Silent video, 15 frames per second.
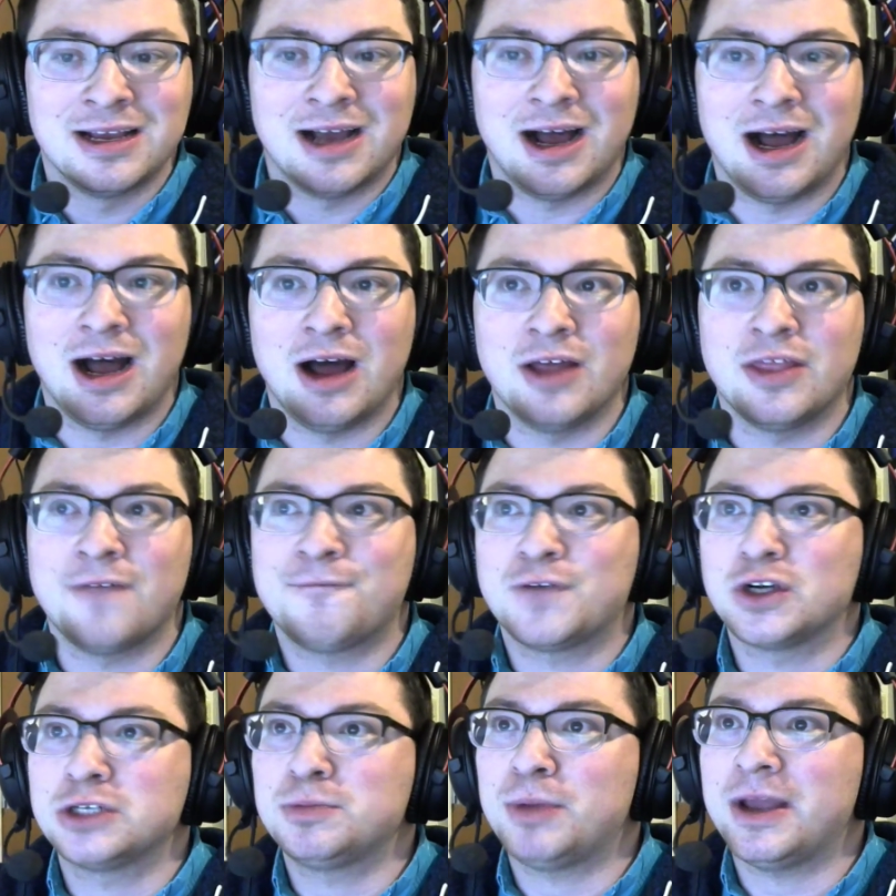The
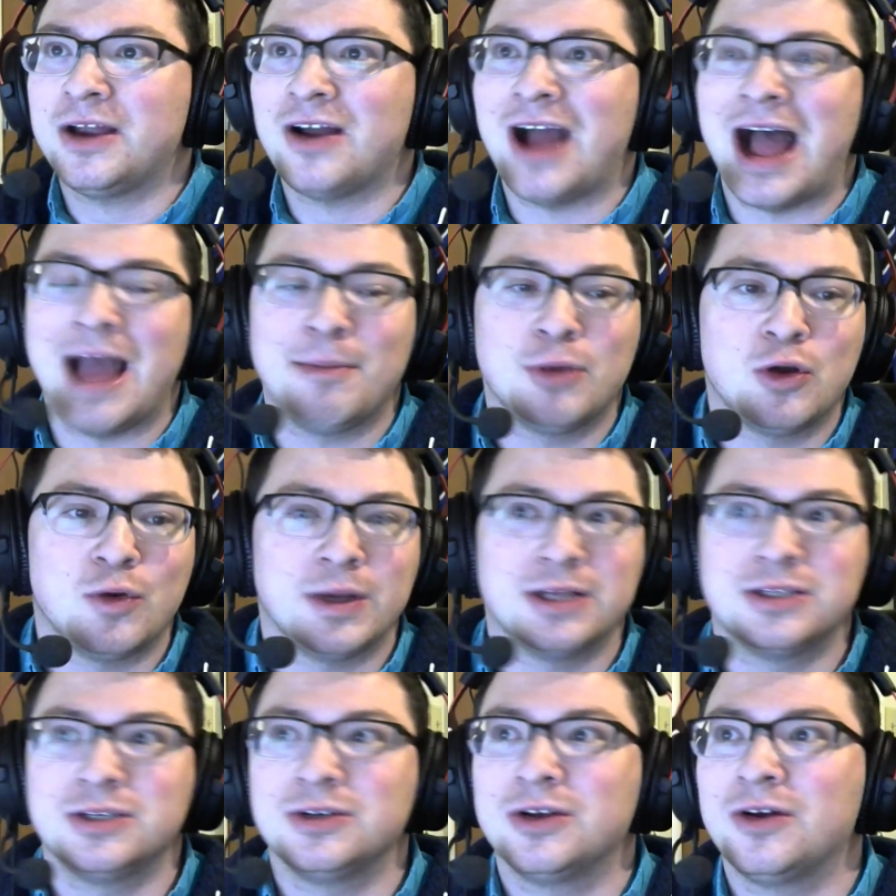first player, I'm going
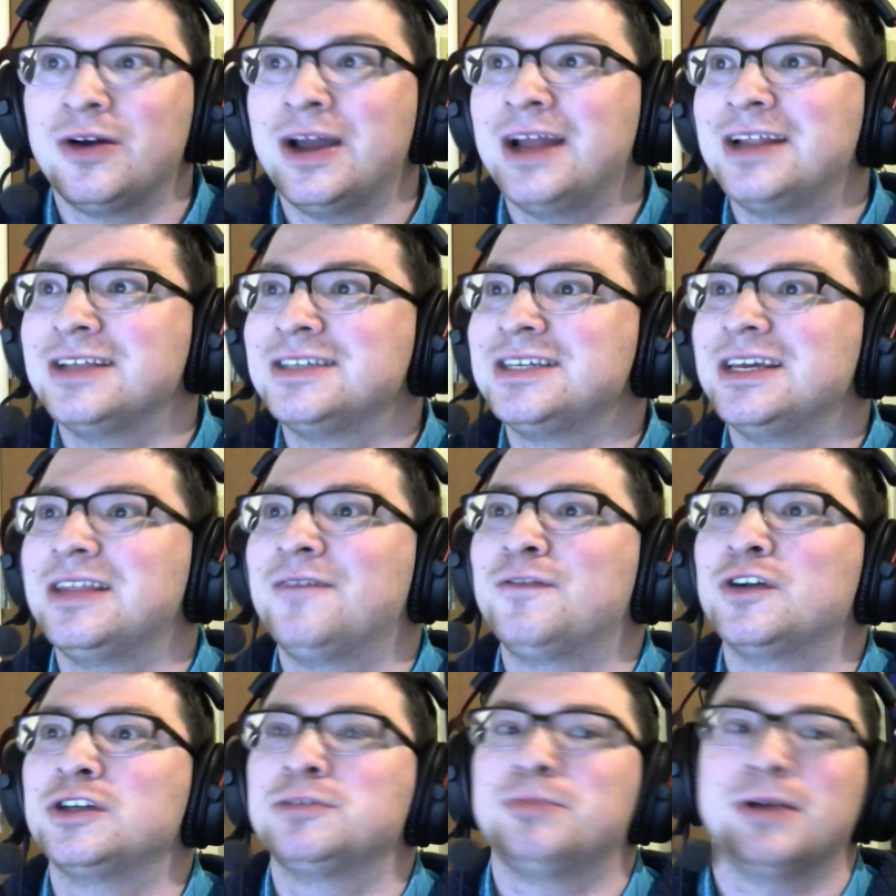to go ahead and say the
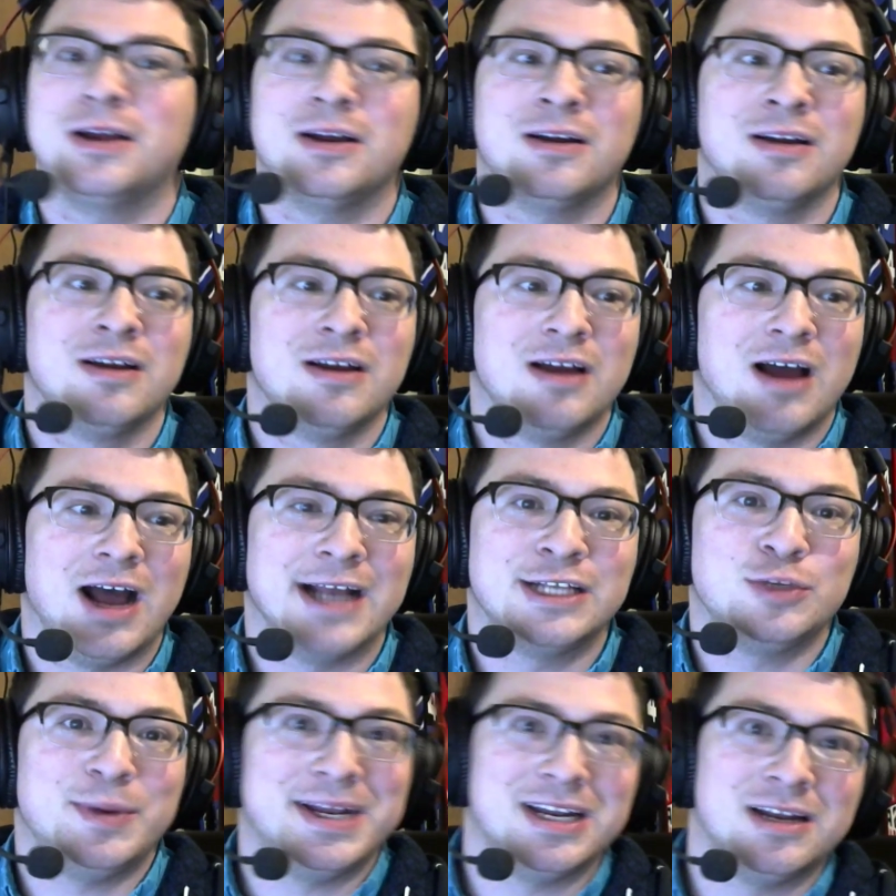first player. I
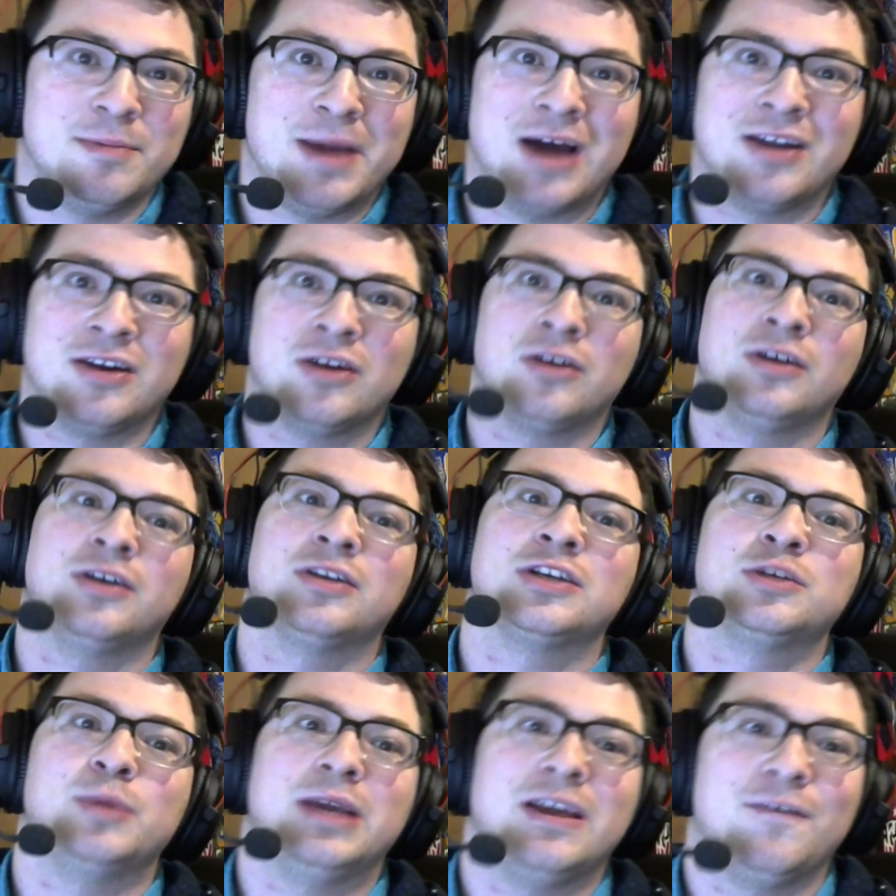tweeted about it earlier
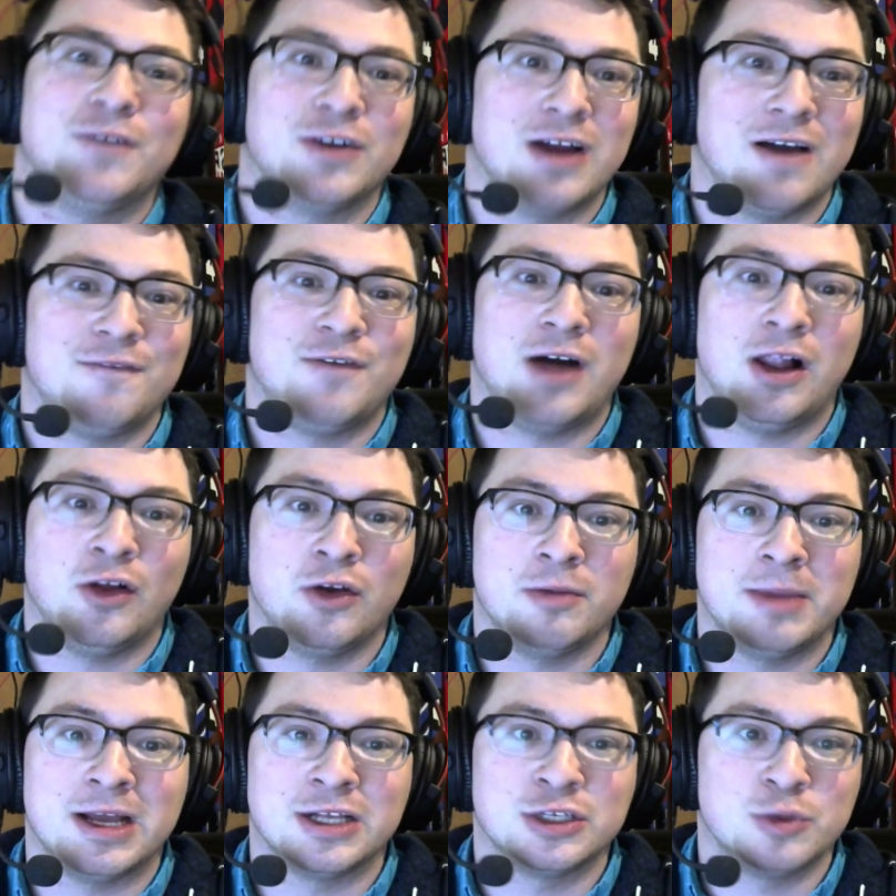this week. If you're not following
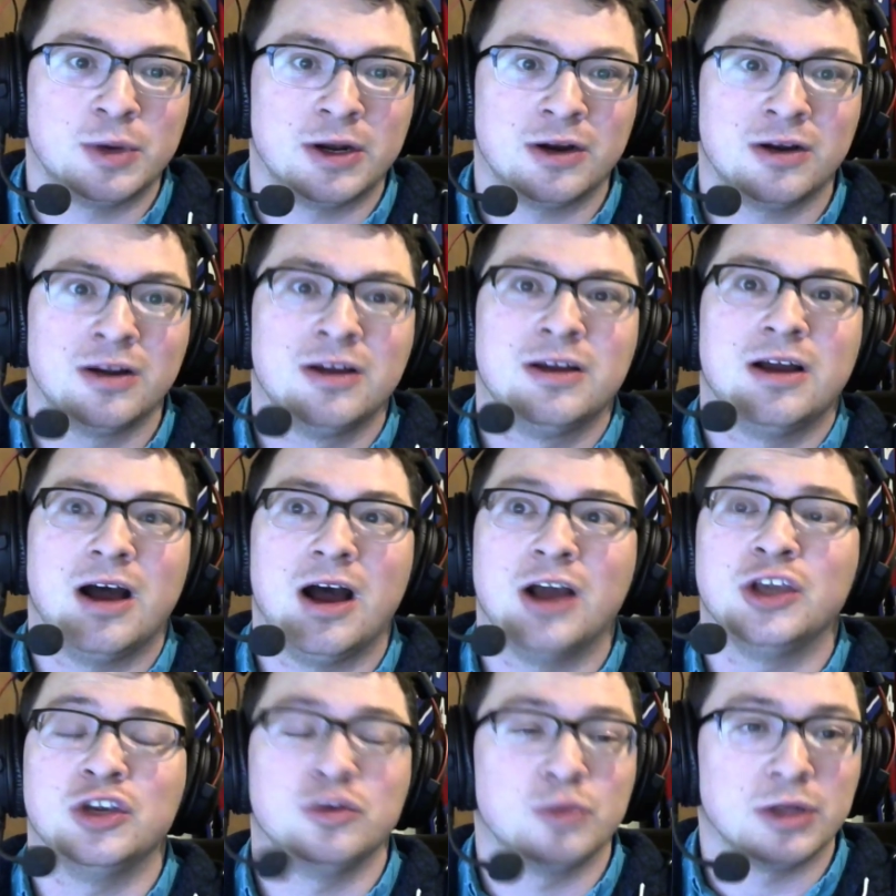me on Twitter,
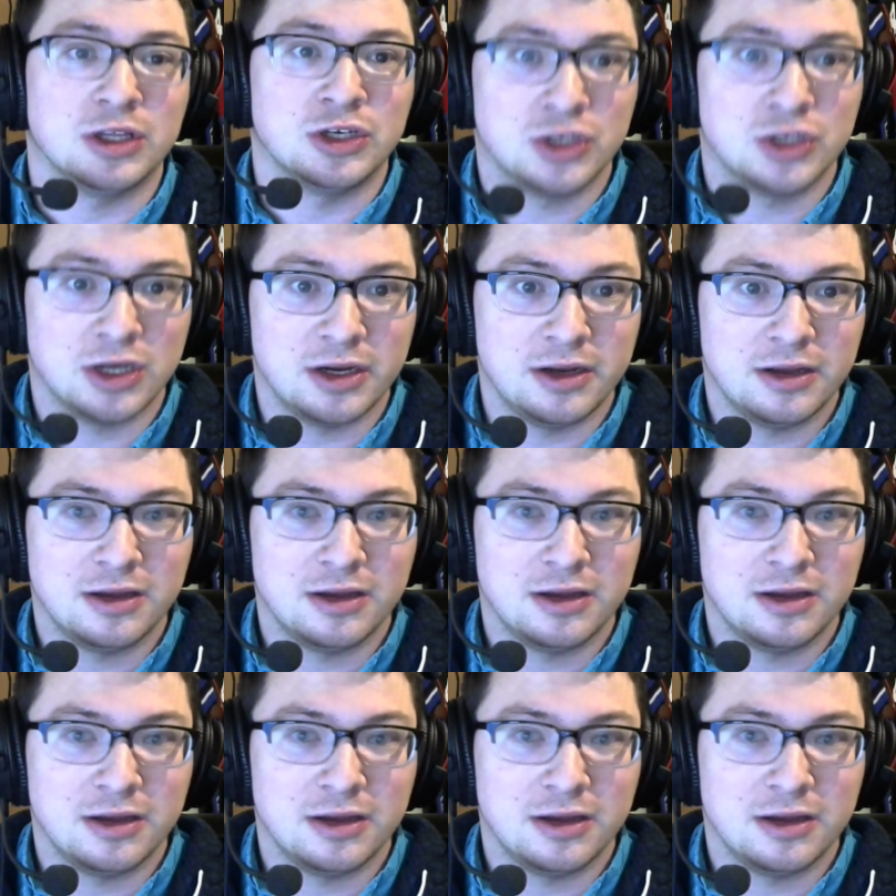you really should.